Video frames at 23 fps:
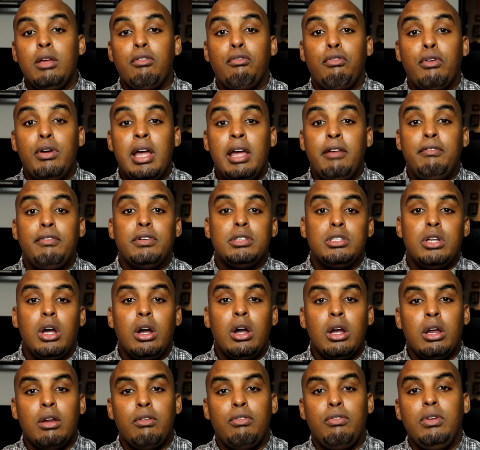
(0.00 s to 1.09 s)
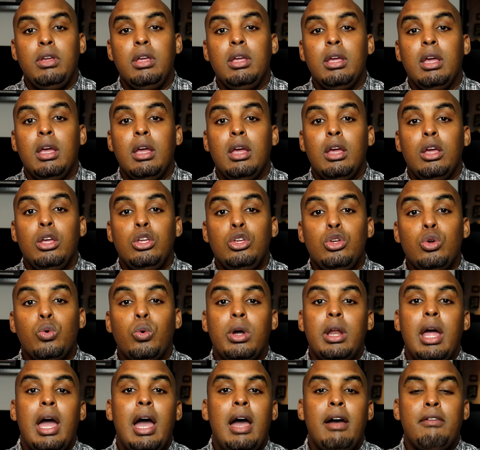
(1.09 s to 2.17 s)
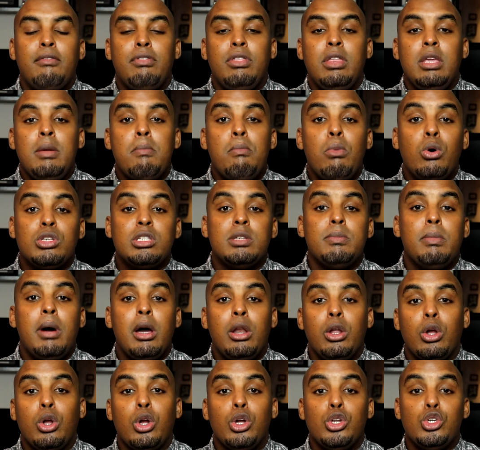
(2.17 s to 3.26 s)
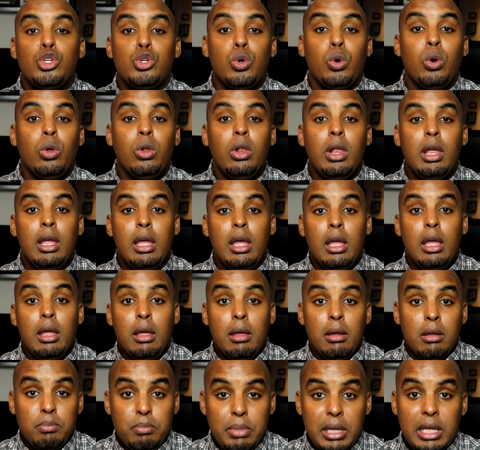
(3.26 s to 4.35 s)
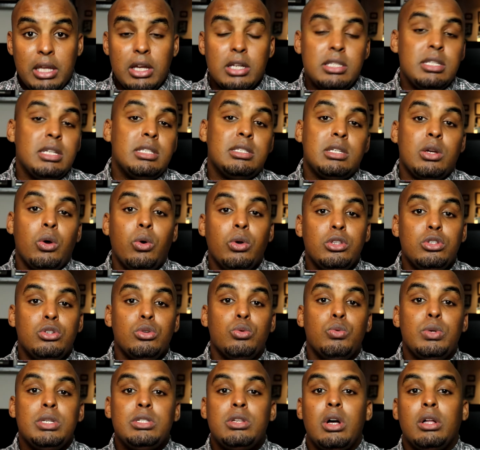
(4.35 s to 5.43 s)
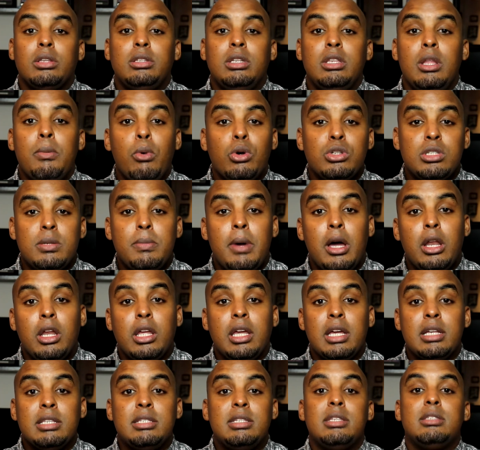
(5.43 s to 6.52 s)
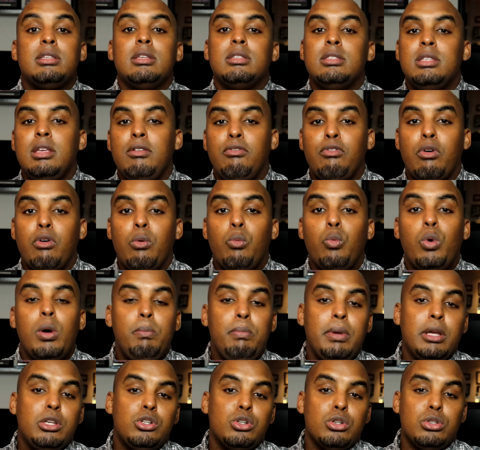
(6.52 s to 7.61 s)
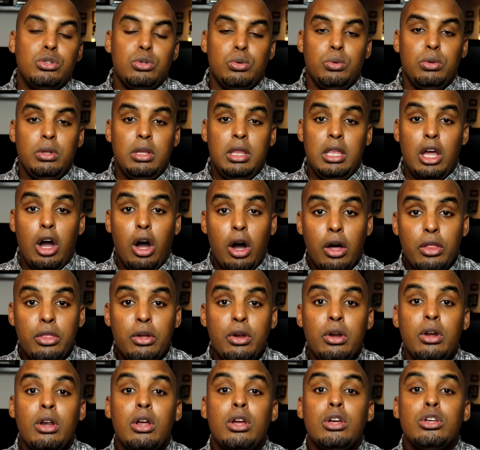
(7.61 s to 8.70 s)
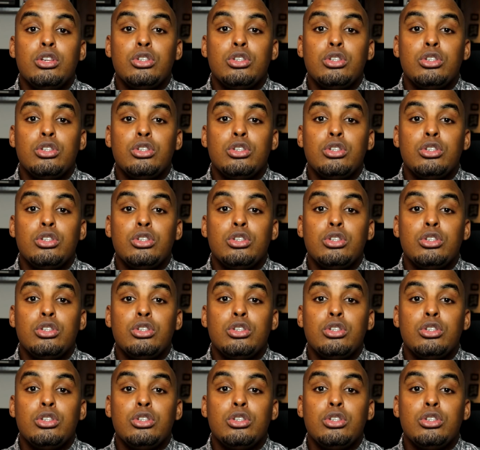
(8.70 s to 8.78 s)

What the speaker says: For night photography, you want to have the most amount of control because it's going to result in the most amount of consistency from one picture to the other.